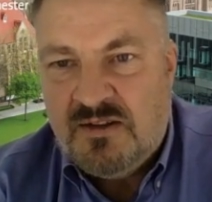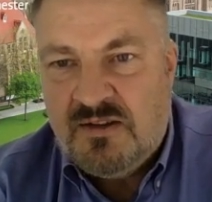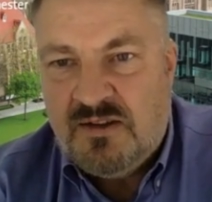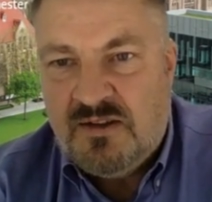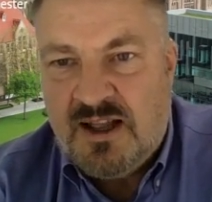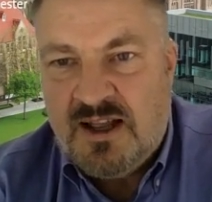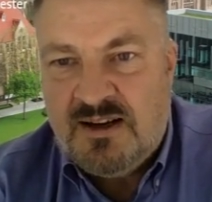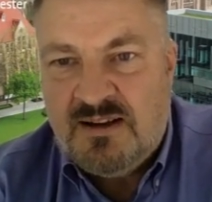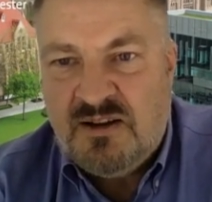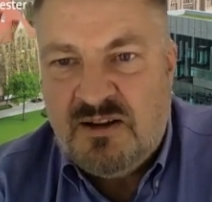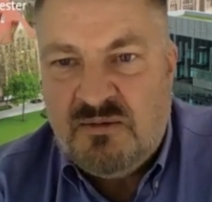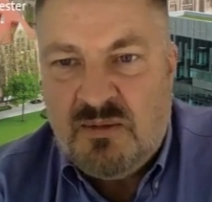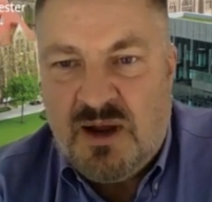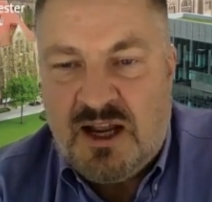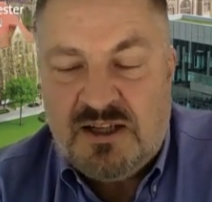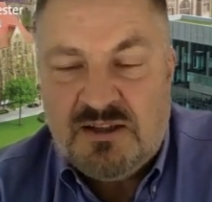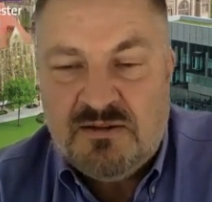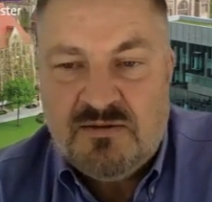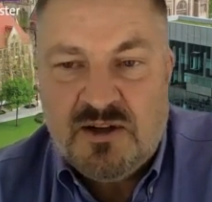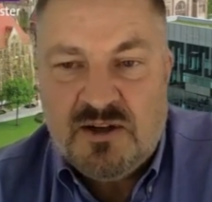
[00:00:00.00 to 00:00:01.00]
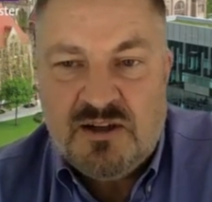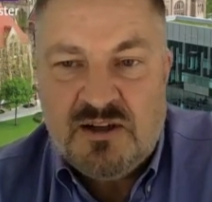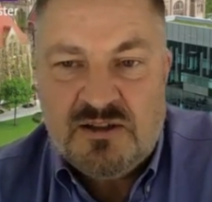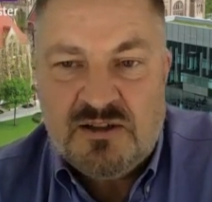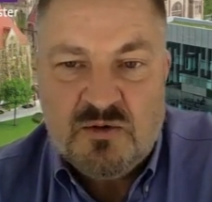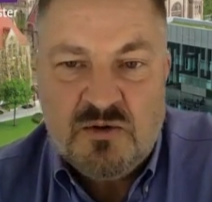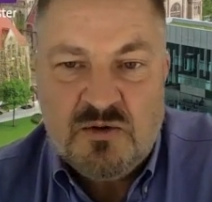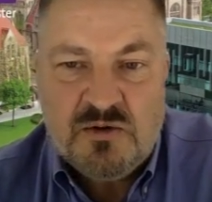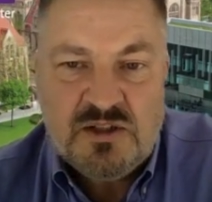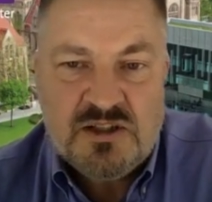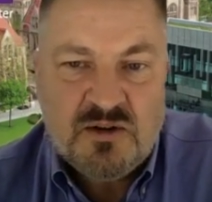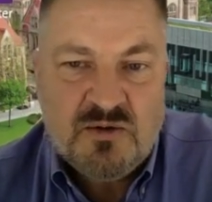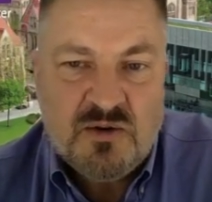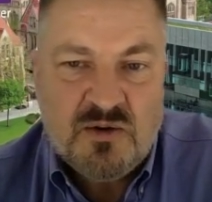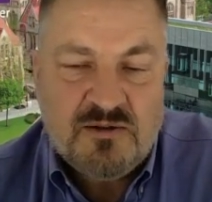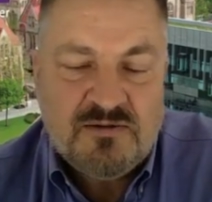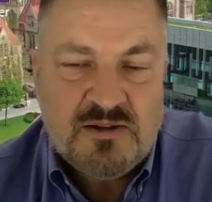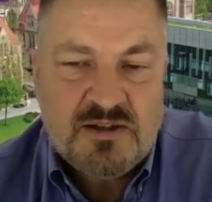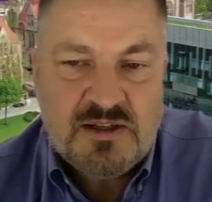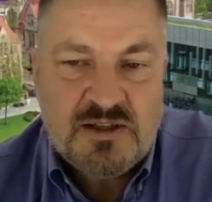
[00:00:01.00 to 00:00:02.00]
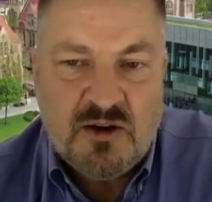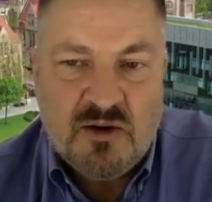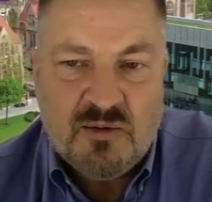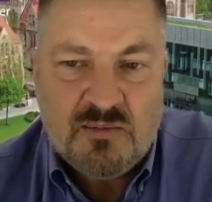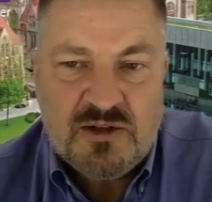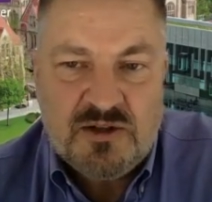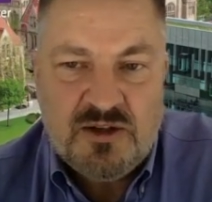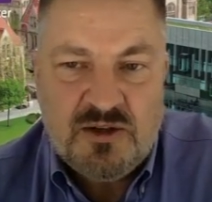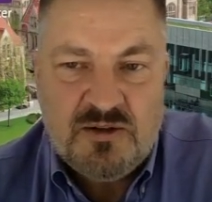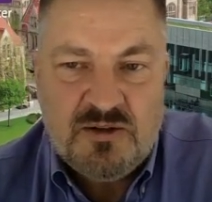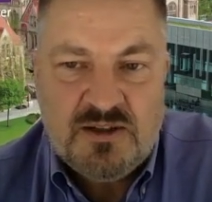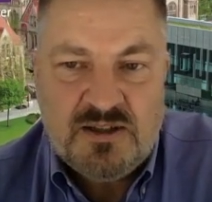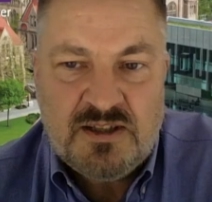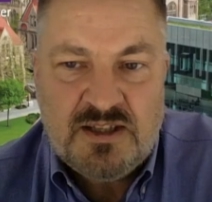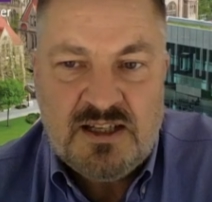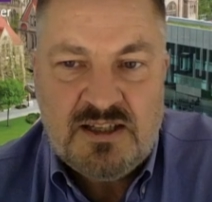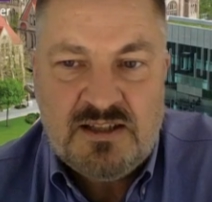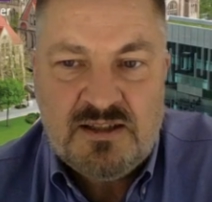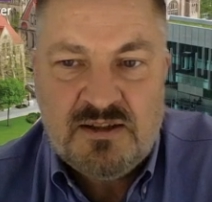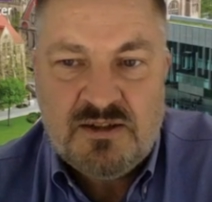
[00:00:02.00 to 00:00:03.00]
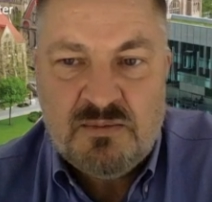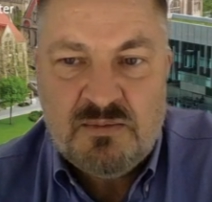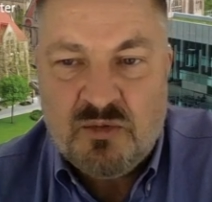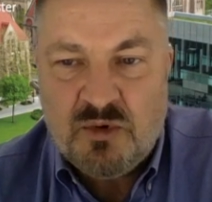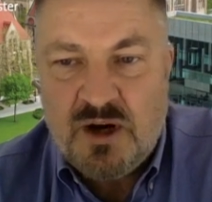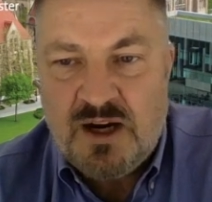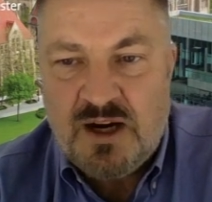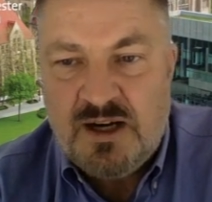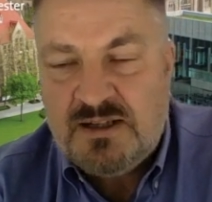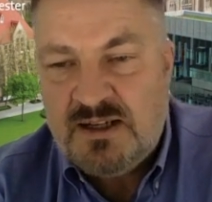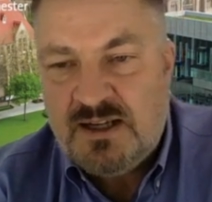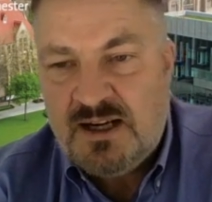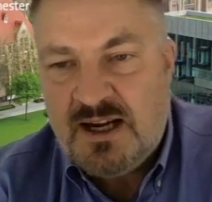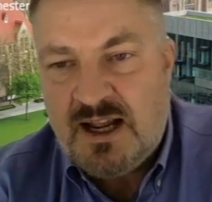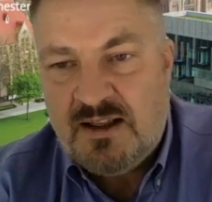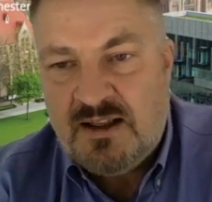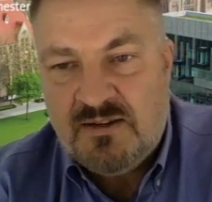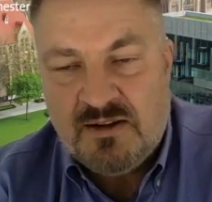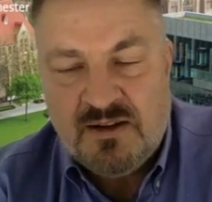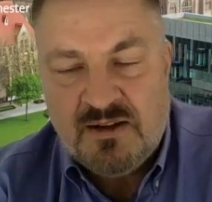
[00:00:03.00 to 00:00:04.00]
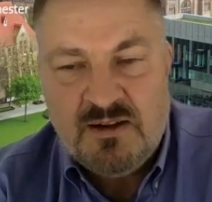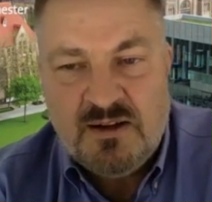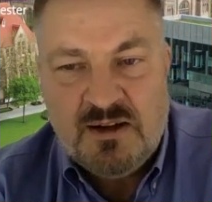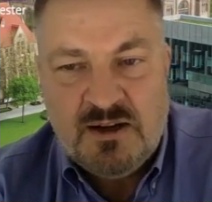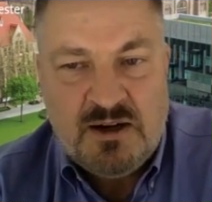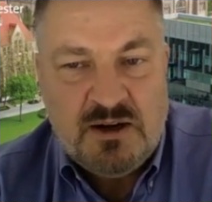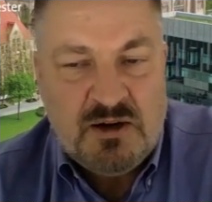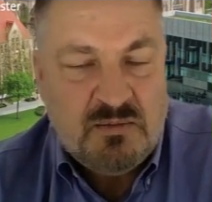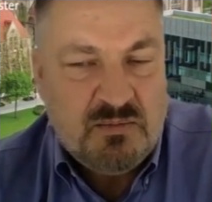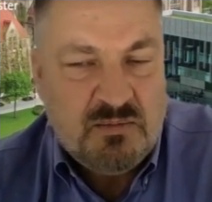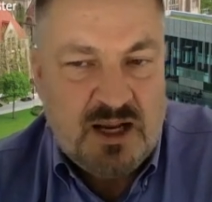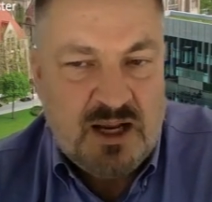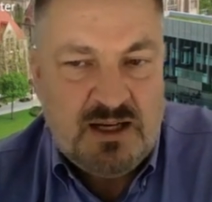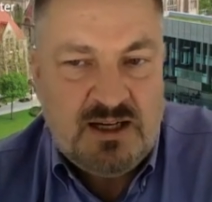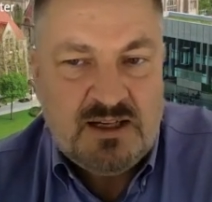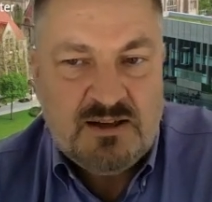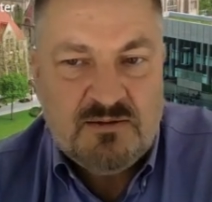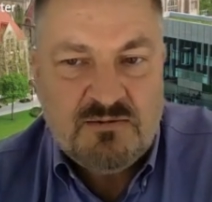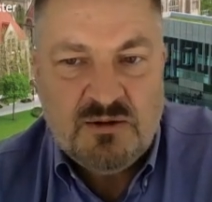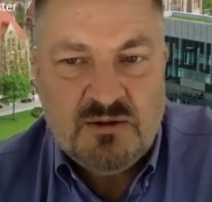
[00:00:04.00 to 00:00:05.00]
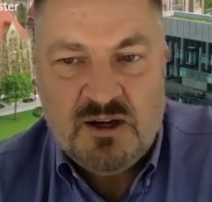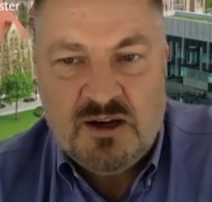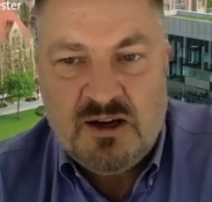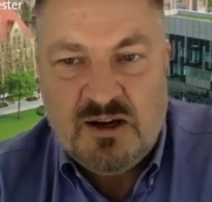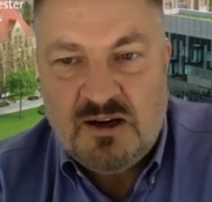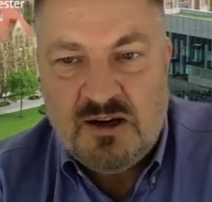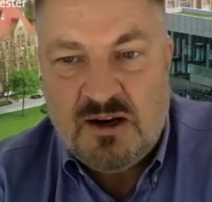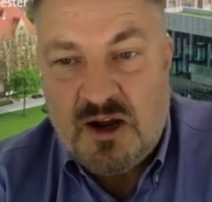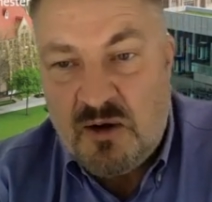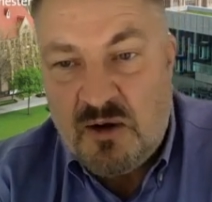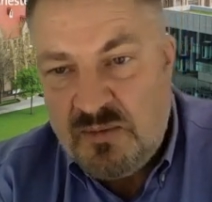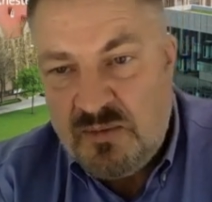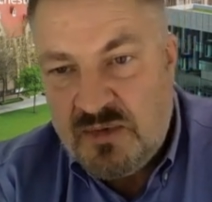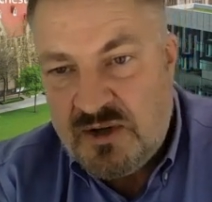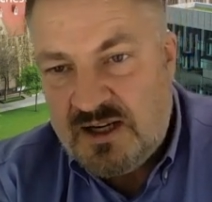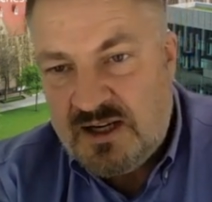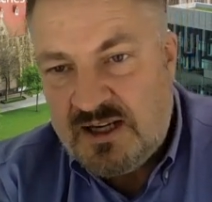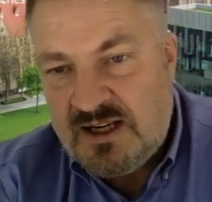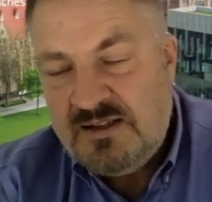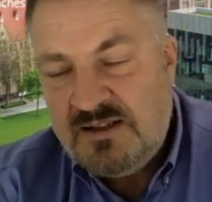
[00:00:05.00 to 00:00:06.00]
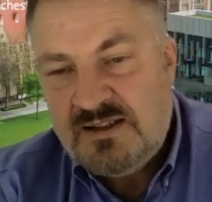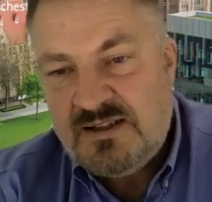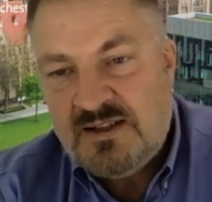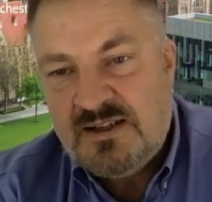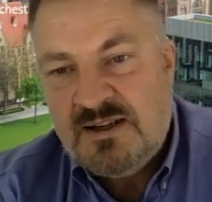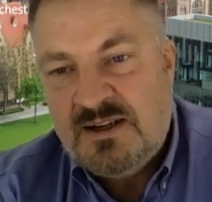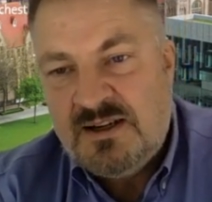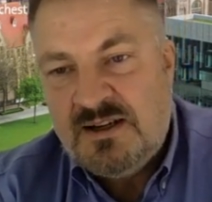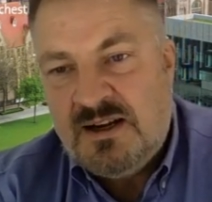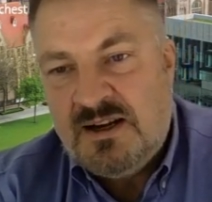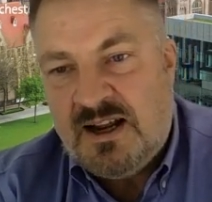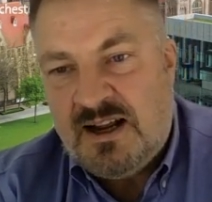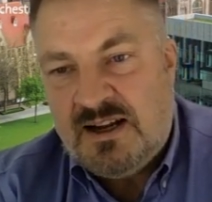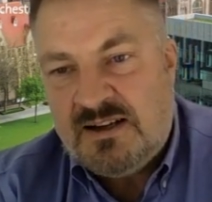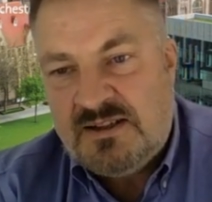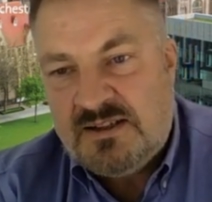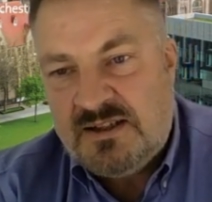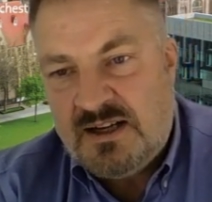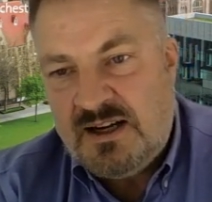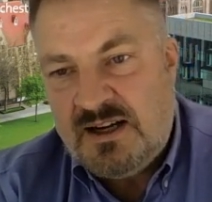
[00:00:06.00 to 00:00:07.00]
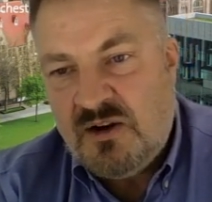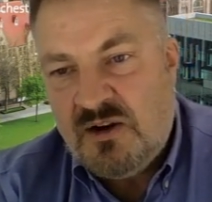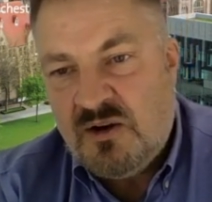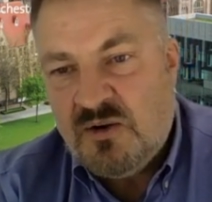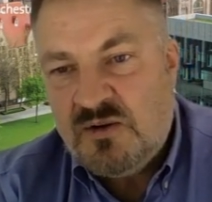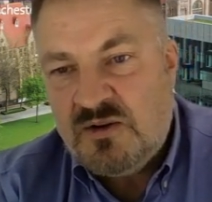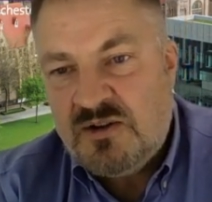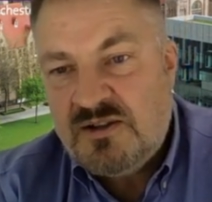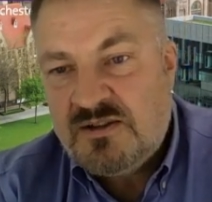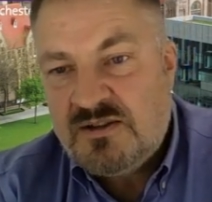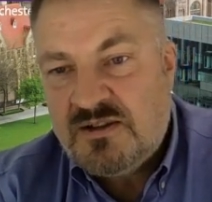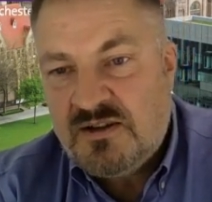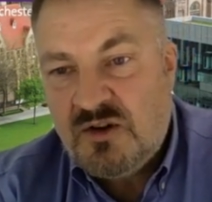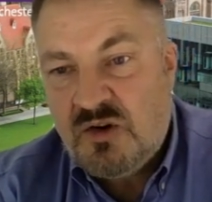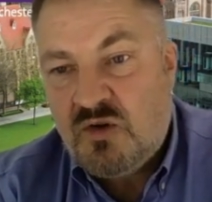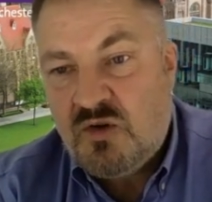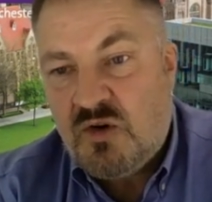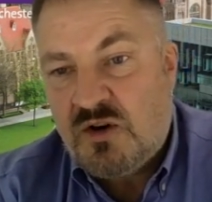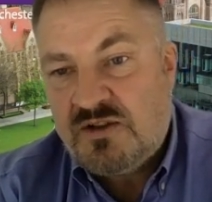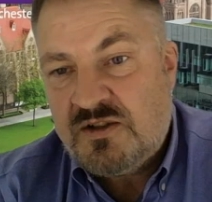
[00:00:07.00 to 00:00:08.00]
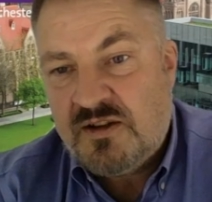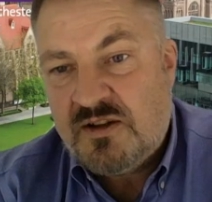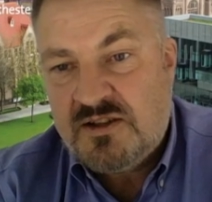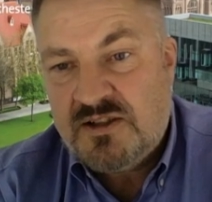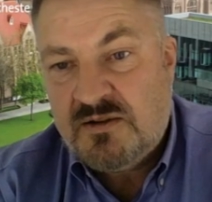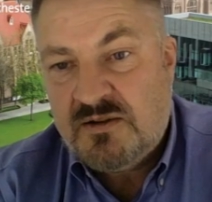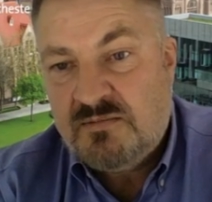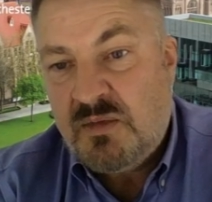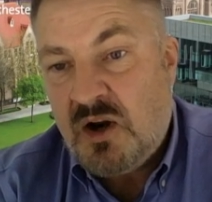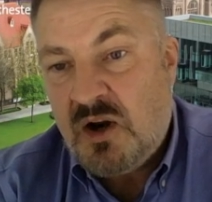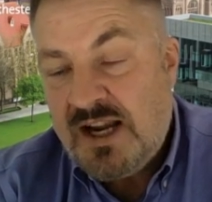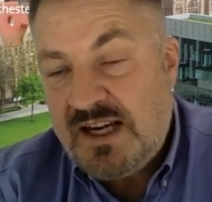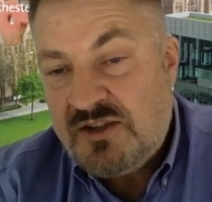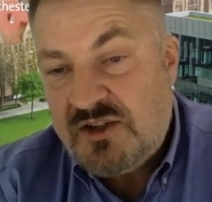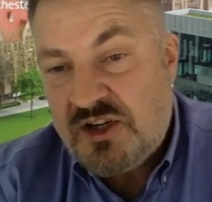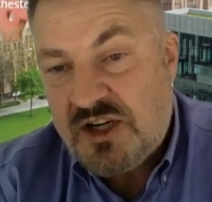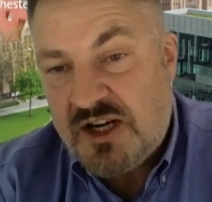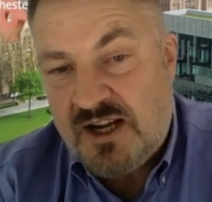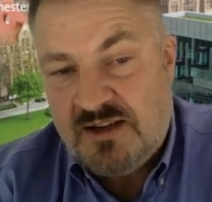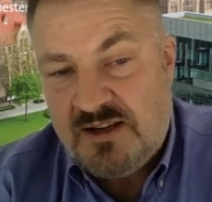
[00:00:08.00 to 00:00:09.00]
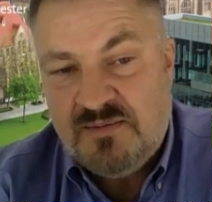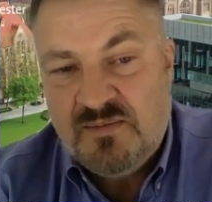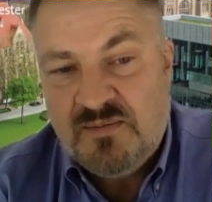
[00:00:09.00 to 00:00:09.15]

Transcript: then the metaverse also offers the opportunities to bring together many different companies and stakeholders across the supply chain.